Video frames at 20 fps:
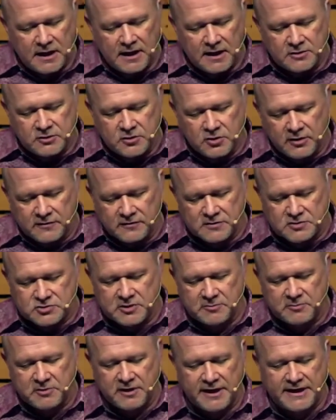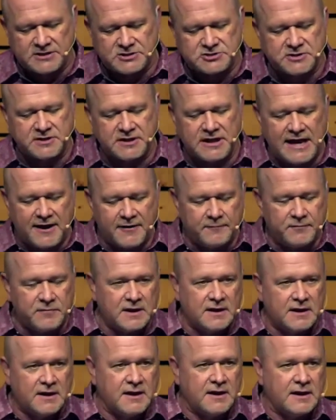during the tribulation. Now,
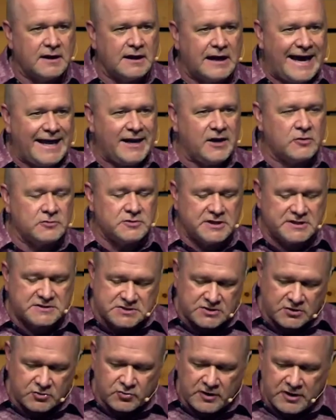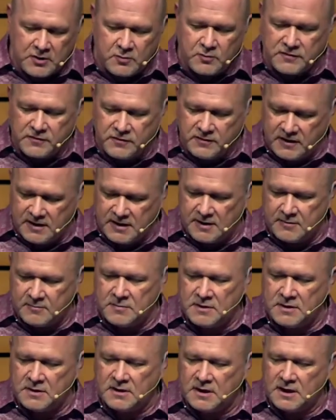I don't disagree with
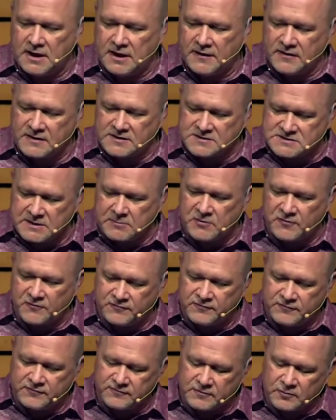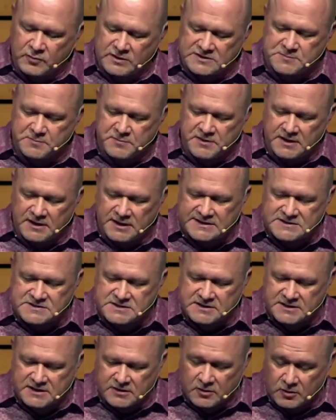him that some of what's been
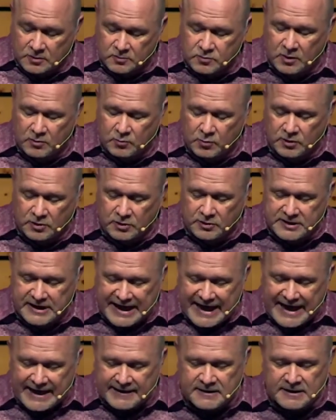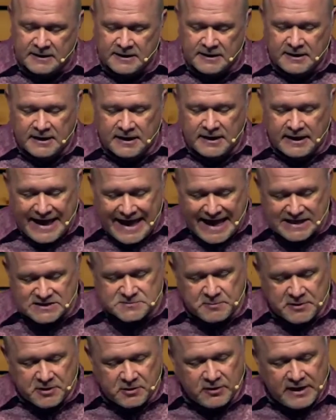listed or what we'll look at has
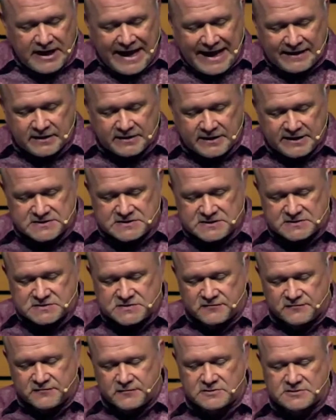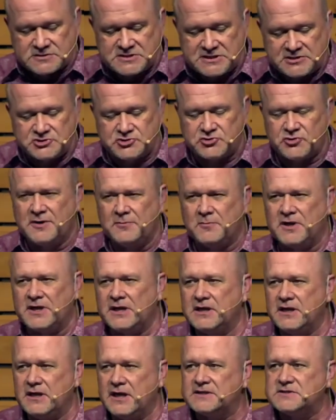been a reality since the first century, but
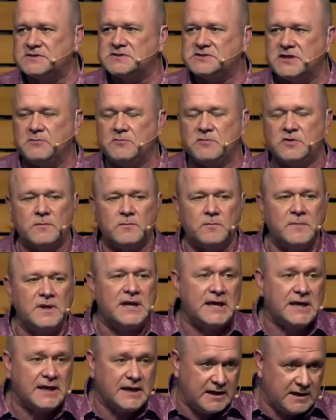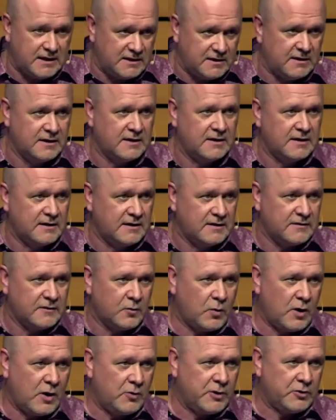it does seem to me that
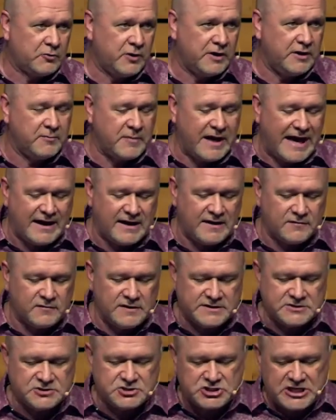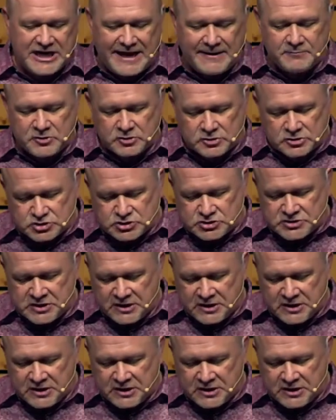what we read about in these chapters